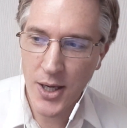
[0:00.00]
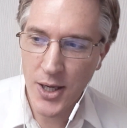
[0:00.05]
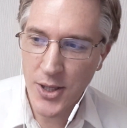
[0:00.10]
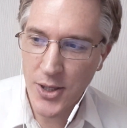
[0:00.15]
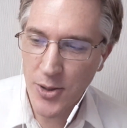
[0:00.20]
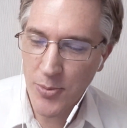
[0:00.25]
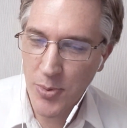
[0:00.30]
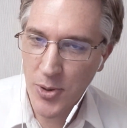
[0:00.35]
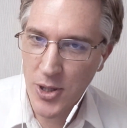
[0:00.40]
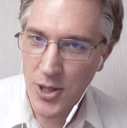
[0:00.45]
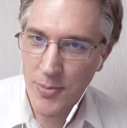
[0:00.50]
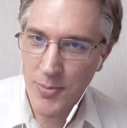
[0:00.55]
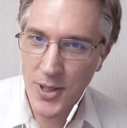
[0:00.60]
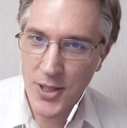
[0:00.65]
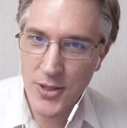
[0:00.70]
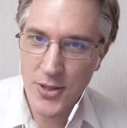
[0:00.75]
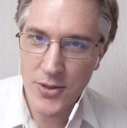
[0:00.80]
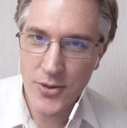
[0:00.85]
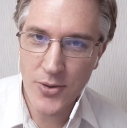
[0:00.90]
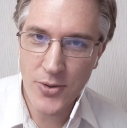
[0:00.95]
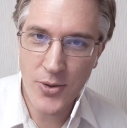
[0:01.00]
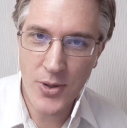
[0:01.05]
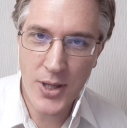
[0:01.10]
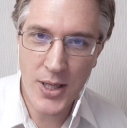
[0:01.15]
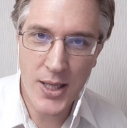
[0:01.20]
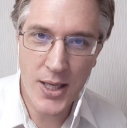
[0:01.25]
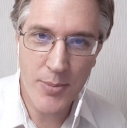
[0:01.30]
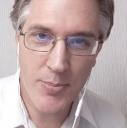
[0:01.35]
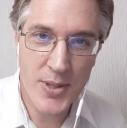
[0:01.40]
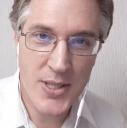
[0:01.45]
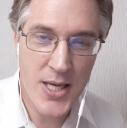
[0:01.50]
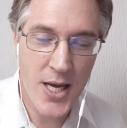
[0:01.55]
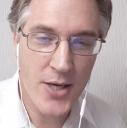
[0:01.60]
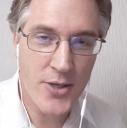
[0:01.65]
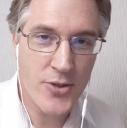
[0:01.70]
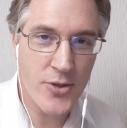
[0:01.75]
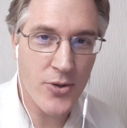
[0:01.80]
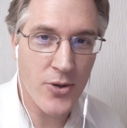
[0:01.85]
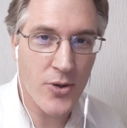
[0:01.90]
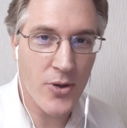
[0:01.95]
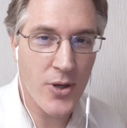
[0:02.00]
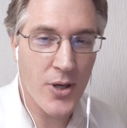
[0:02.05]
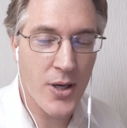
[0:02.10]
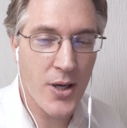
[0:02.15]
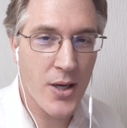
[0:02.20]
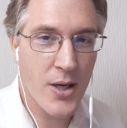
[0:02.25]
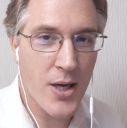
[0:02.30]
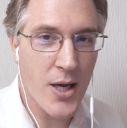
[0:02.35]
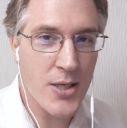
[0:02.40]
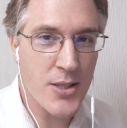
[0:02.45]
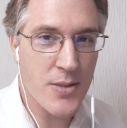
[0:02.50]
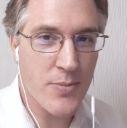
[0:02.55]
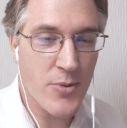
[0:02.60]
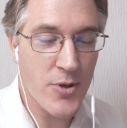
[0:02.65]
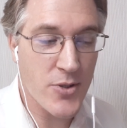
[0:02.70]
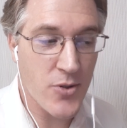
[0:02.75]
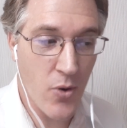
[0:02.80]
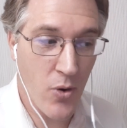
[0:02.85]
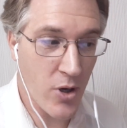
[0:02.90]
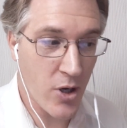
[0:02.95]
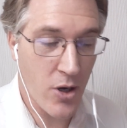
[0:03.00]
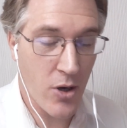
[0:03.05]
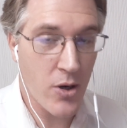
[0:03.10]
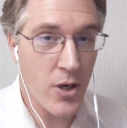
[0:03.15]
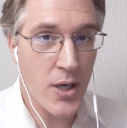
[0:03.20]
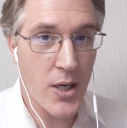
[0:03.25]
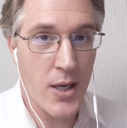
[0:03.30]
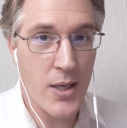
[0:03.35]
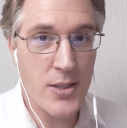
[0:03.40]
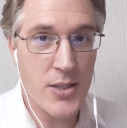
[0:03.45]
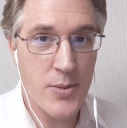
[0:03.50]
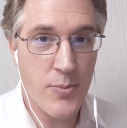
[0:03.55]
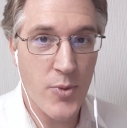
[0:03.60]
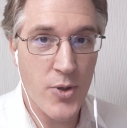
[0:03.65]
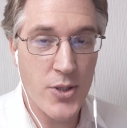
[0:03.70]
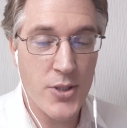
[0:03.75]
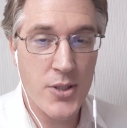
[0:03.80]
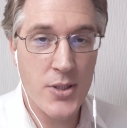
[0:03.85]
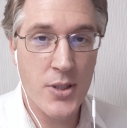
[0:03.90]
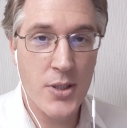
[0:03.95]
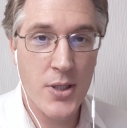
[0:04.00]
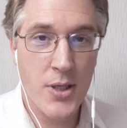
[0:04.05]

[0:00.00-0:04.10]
You put them into the potential customers or current customers'